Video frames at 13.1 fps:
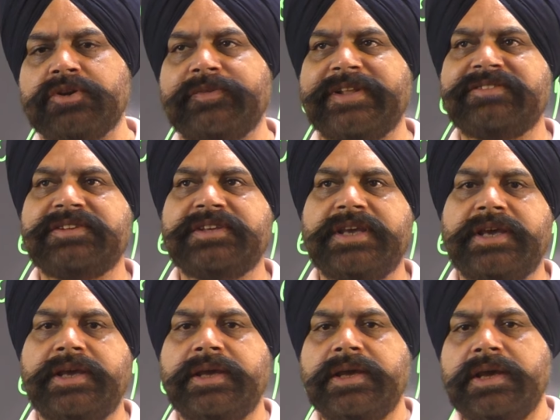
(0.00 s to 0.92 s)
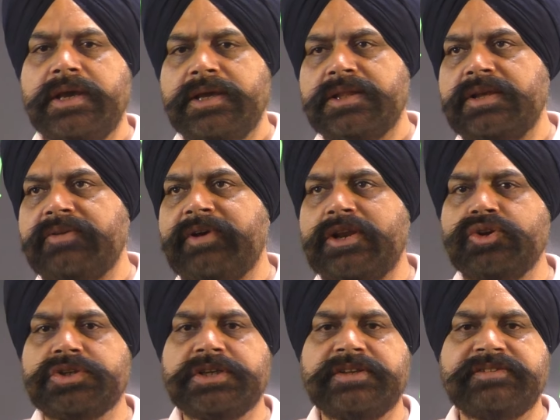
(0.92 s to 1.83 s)
of NCA, the
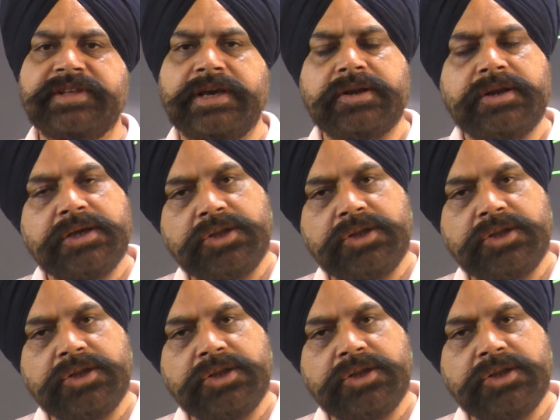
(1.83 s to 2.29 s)
evaluation is there.